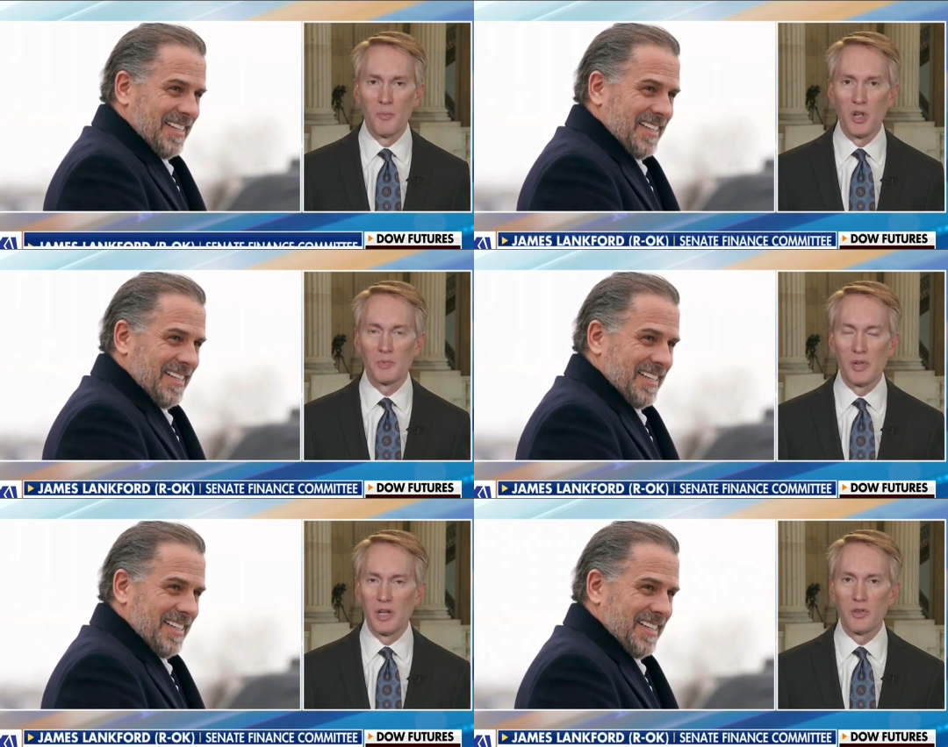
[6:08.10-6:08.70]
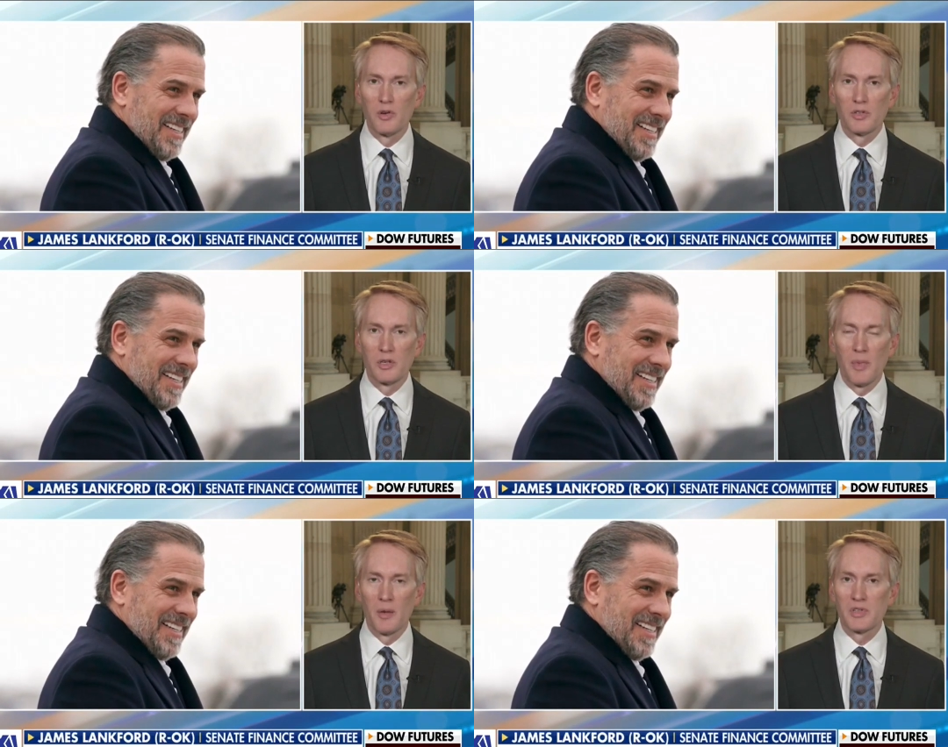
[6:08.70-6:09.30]
Speaker 1: and multiple others
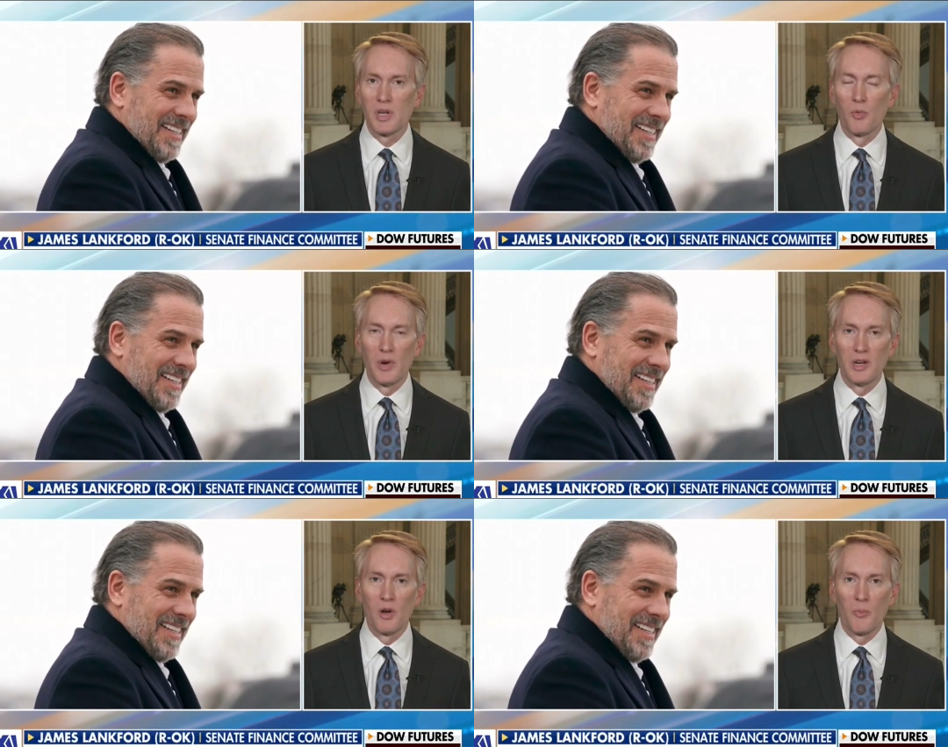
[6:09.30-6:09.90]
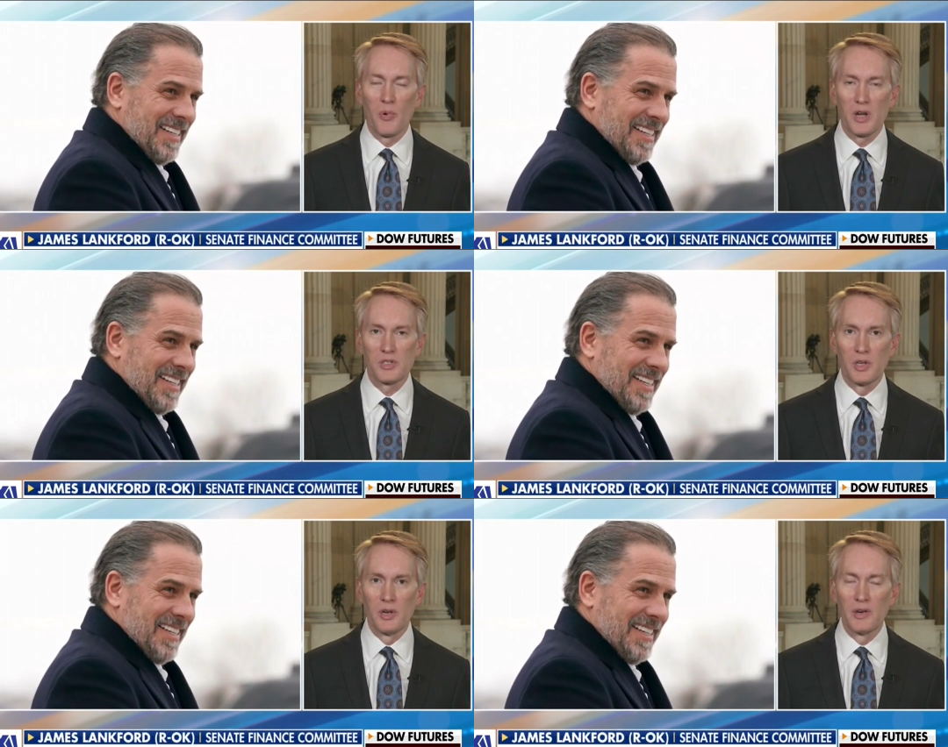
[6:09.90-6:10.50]
to be able to say, we don't
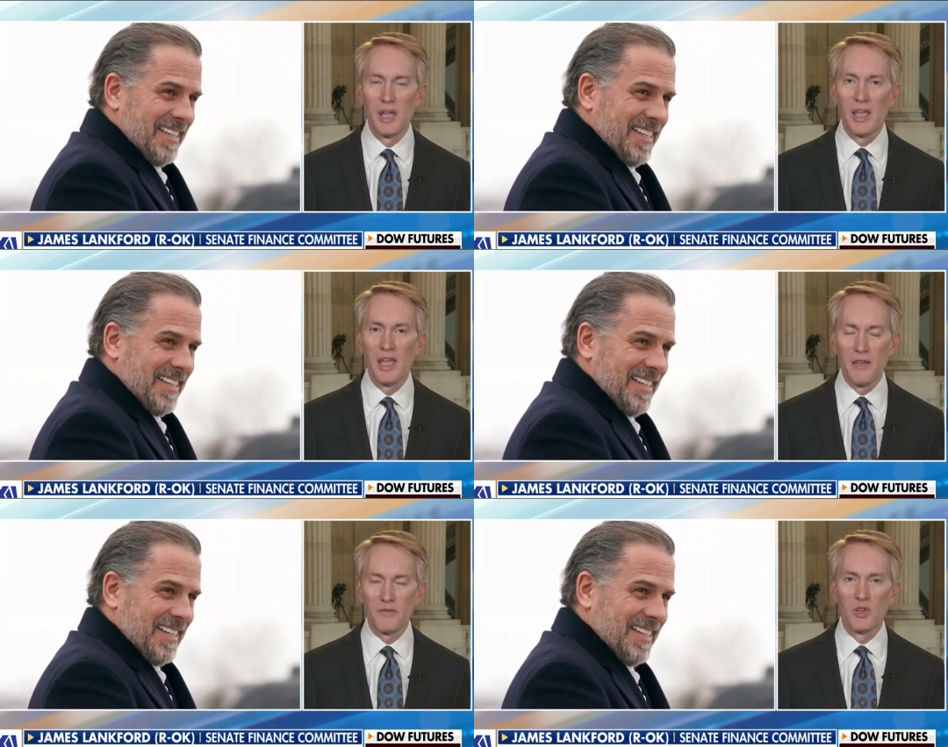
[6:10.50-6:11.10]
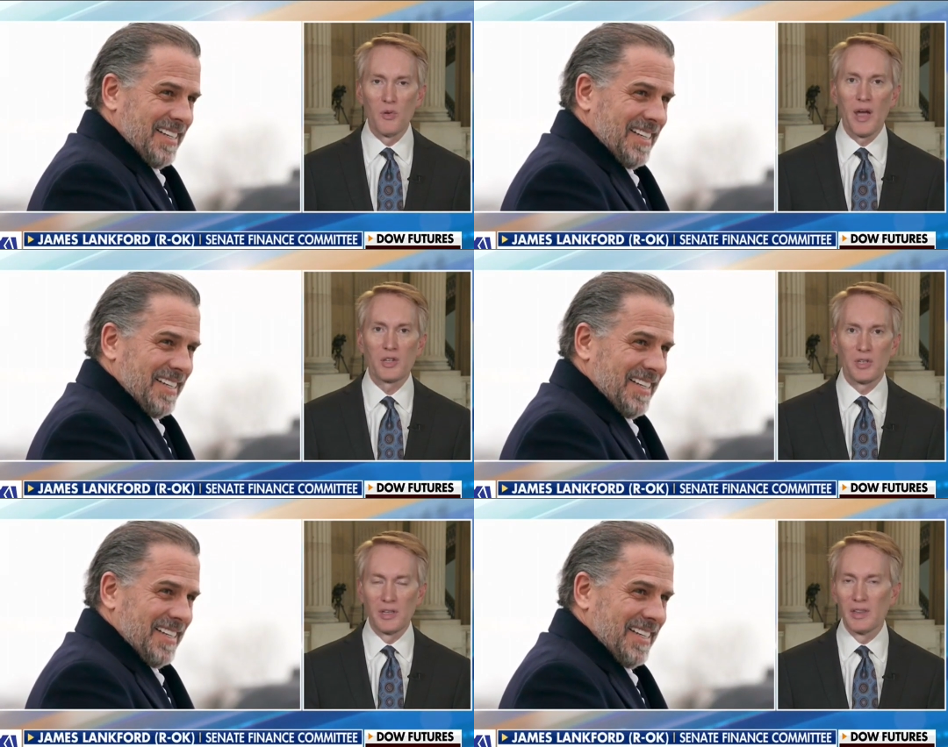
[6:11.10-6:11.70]
prosecute if you
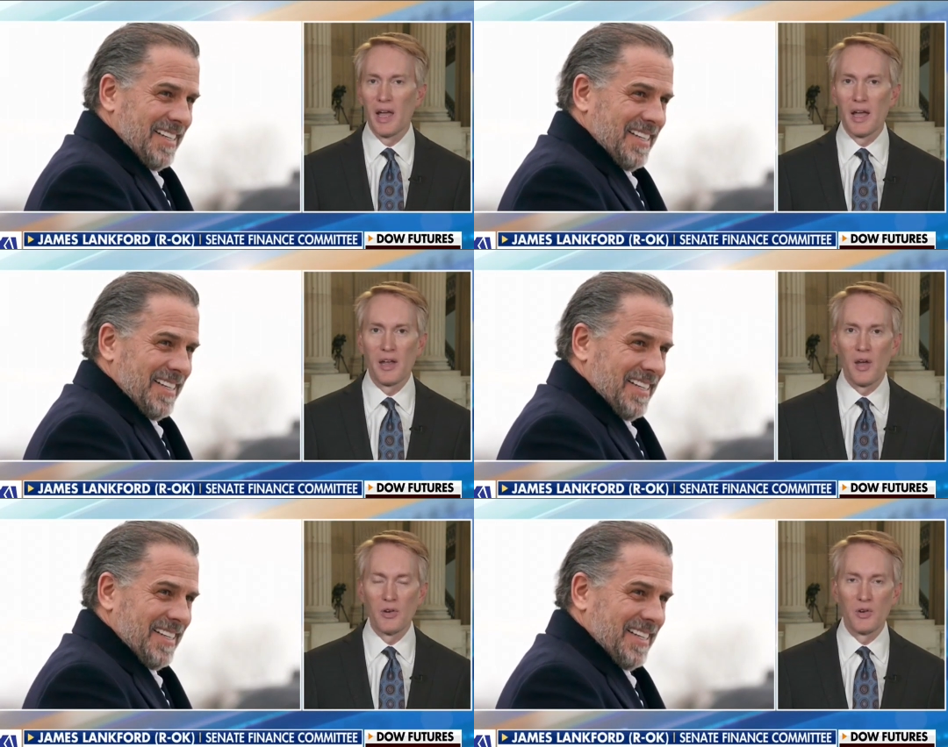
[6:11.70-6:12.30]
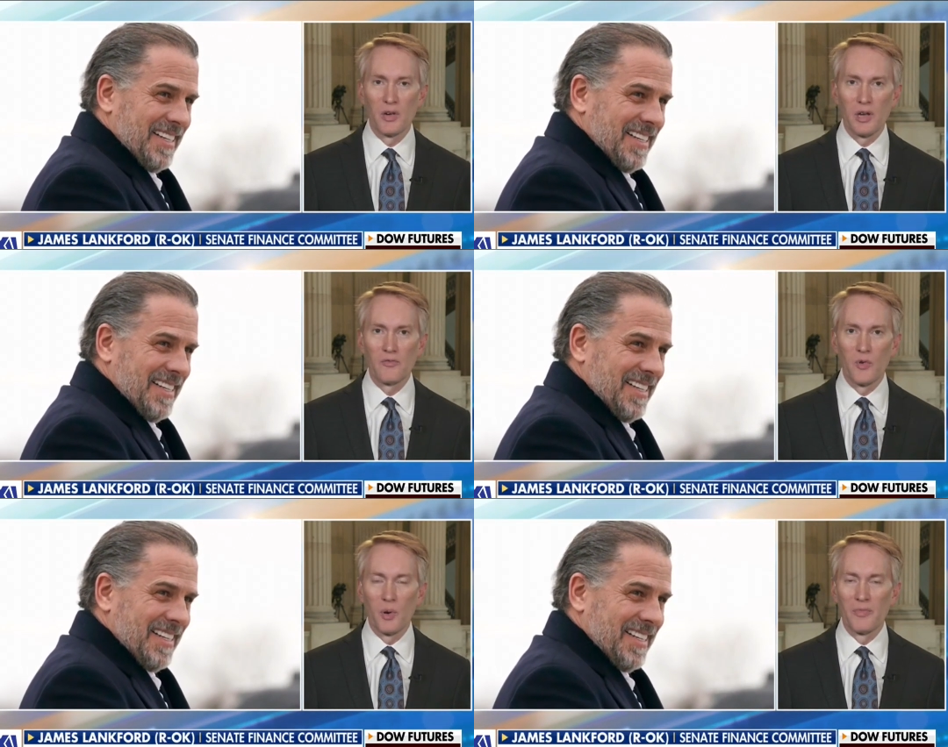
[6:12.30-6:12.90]
actually lie on your
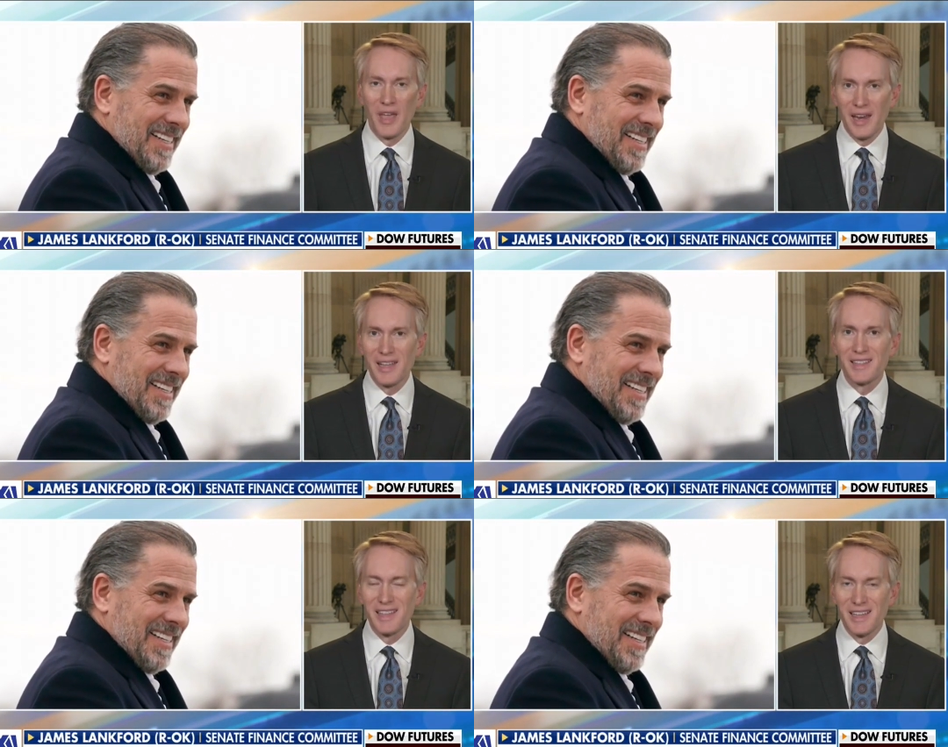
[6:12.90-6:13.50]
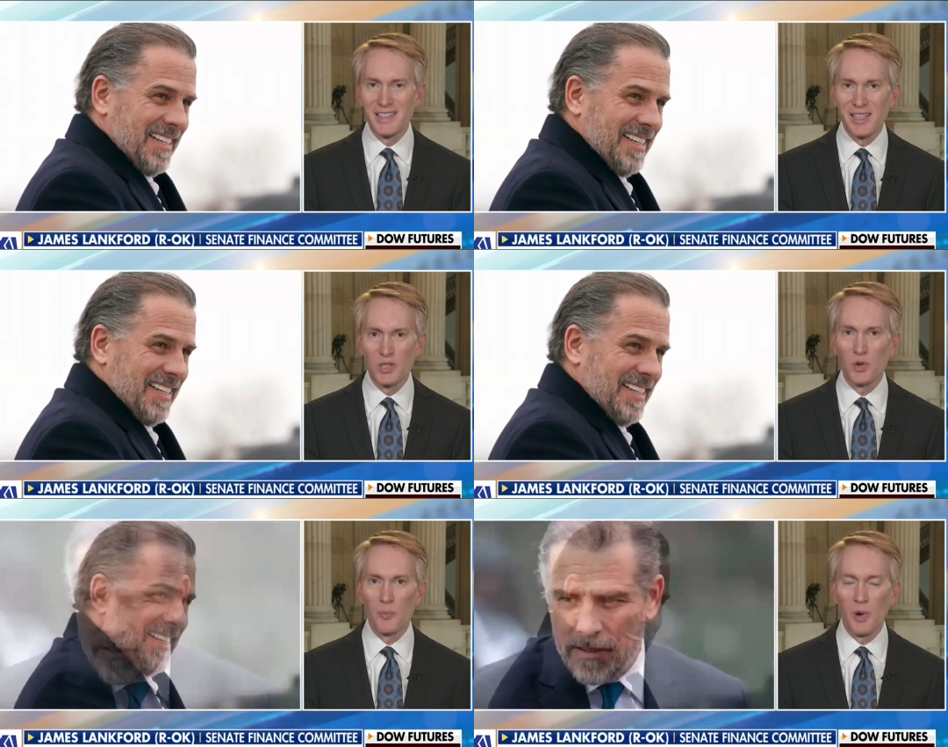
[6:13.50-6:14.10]
gun form. That is the
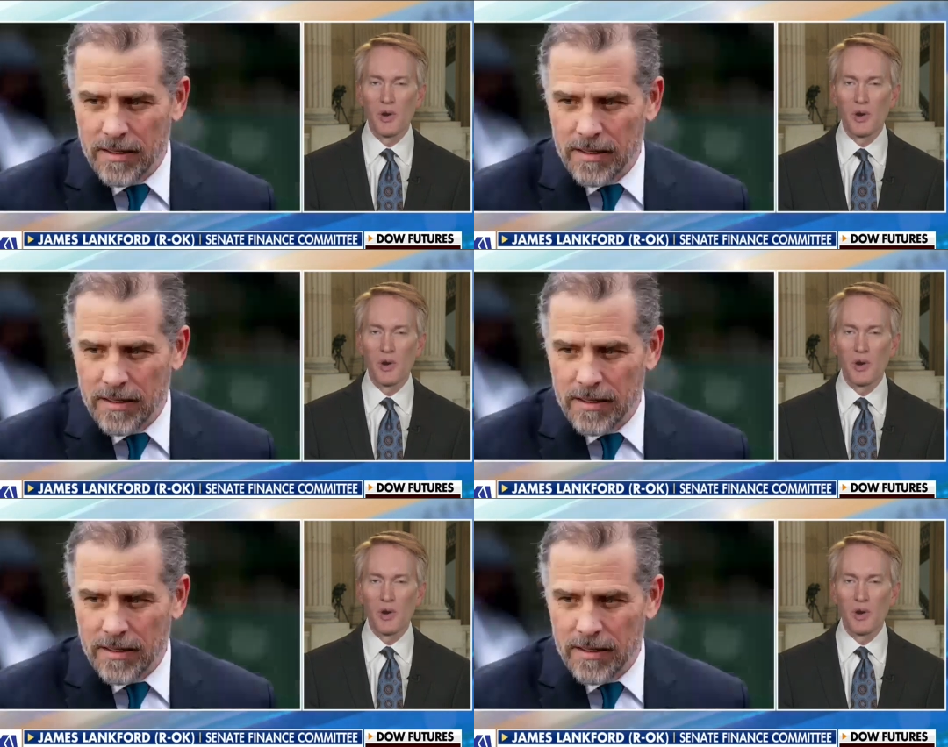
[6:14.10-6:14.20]
essential